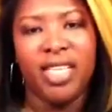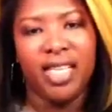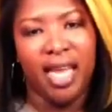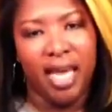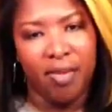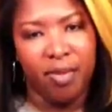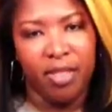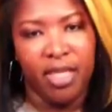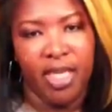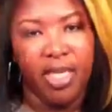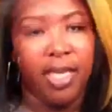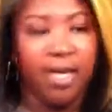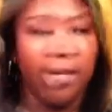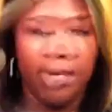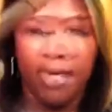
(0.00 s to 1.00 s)

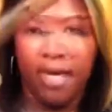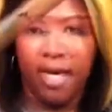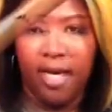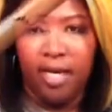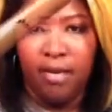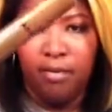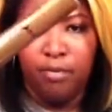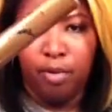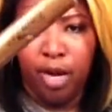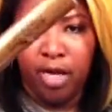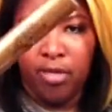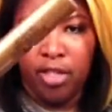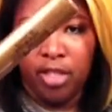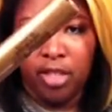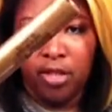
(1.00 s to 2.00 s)
labeling company. The
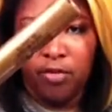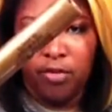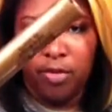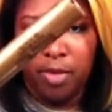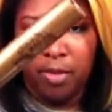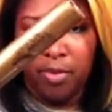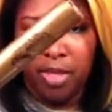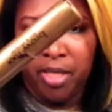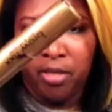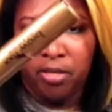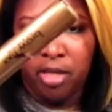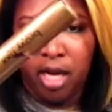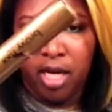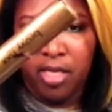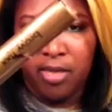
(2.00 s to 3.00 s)
brow gel from the
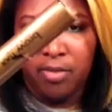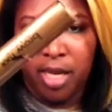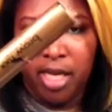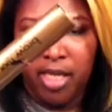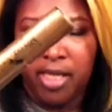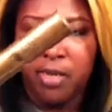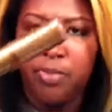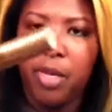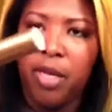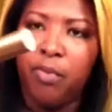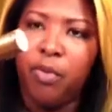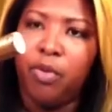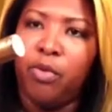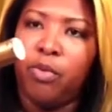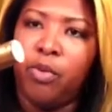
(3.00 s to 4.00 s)
Pinnacle Cosmetics
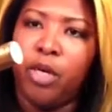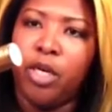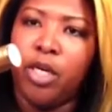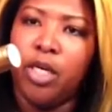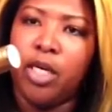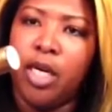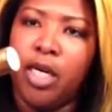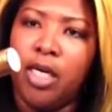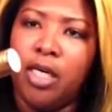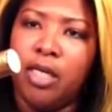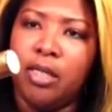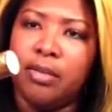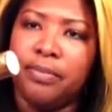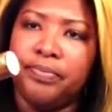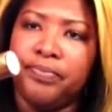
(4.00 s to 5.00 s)
people were
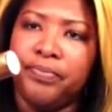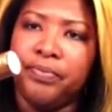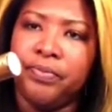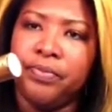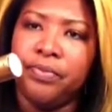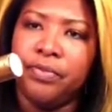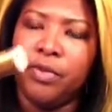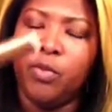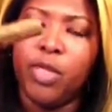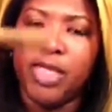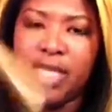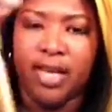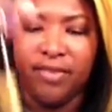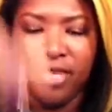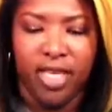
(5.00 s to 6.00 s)

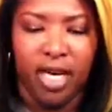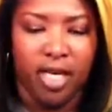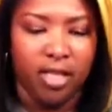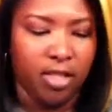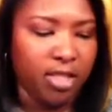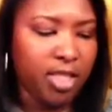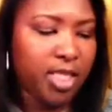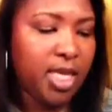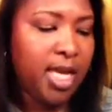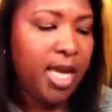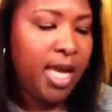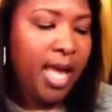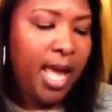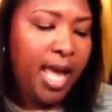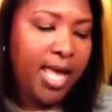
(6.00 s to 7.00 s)
was $7.
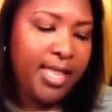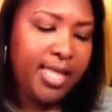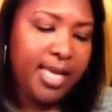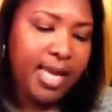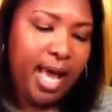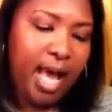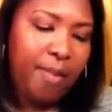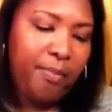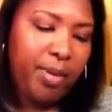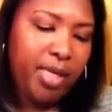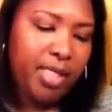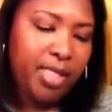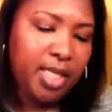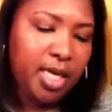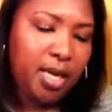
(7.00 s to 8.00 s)
And then I
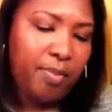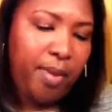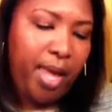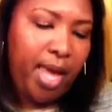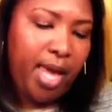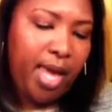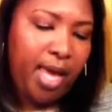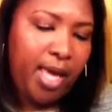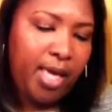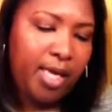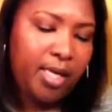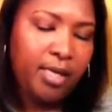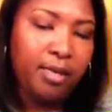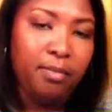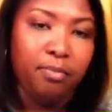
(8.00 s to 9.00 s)
picked up
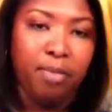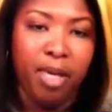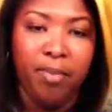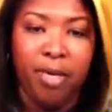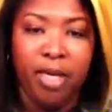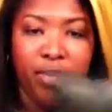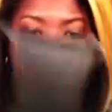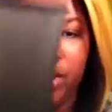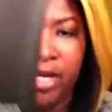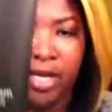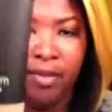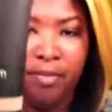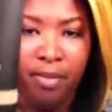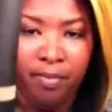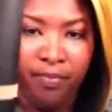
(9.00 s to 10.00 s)
a BB
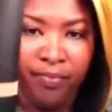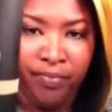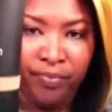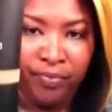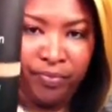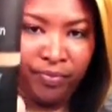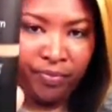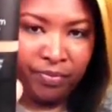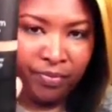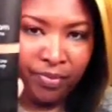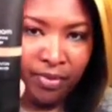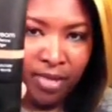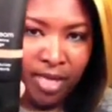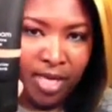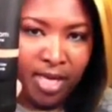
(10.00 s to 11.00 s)
cream.
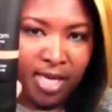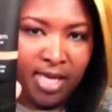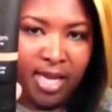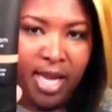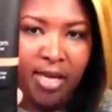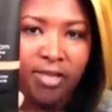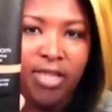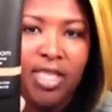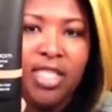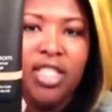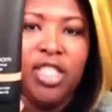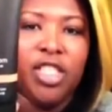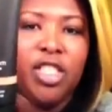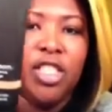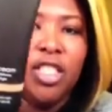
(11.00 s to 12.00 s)
Now this
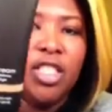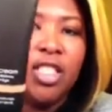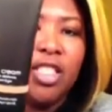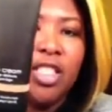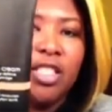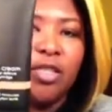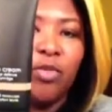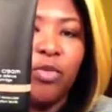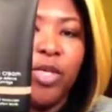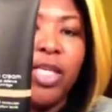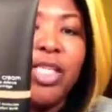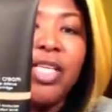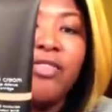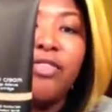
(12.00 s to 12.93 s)
should look really